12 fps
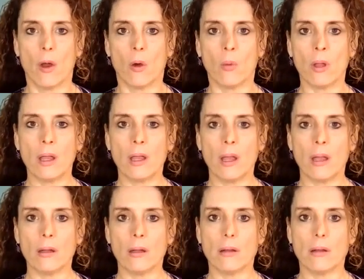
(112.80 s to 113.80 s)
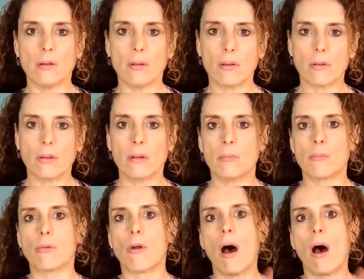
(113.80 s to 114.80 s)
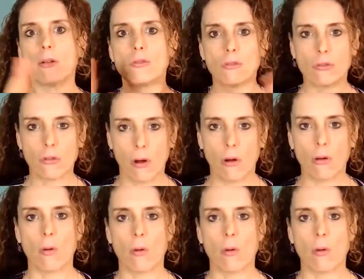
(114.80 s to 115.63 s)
we, just in a broad stroke,